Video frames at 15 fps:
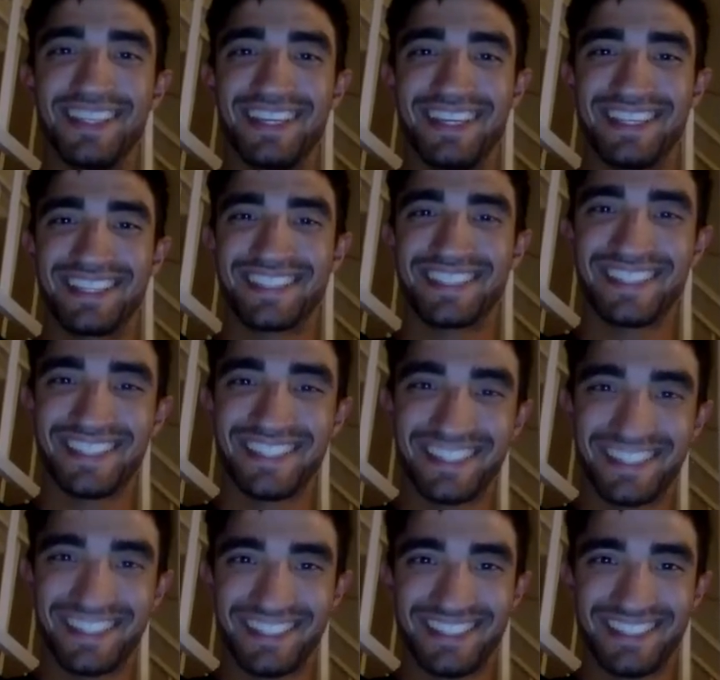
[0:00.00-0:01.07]

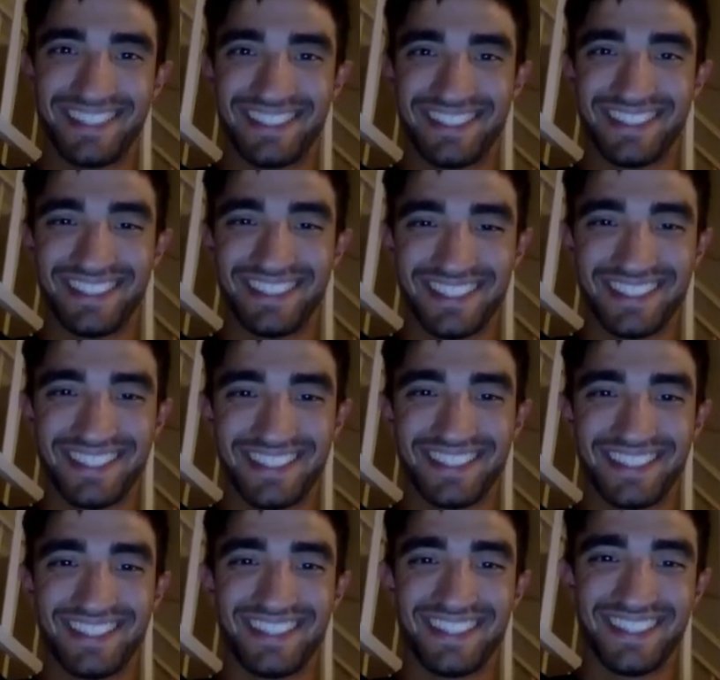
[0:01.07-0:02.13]

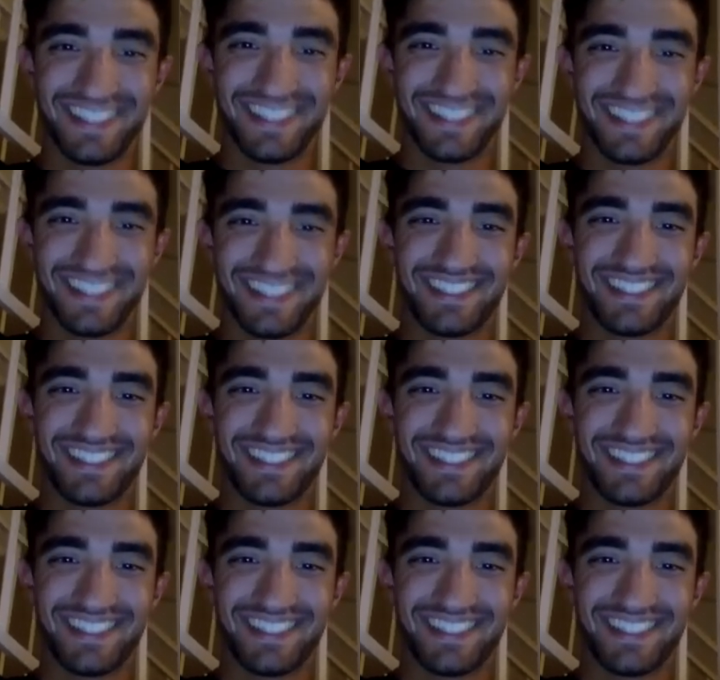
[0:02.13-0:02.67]
(not speaking)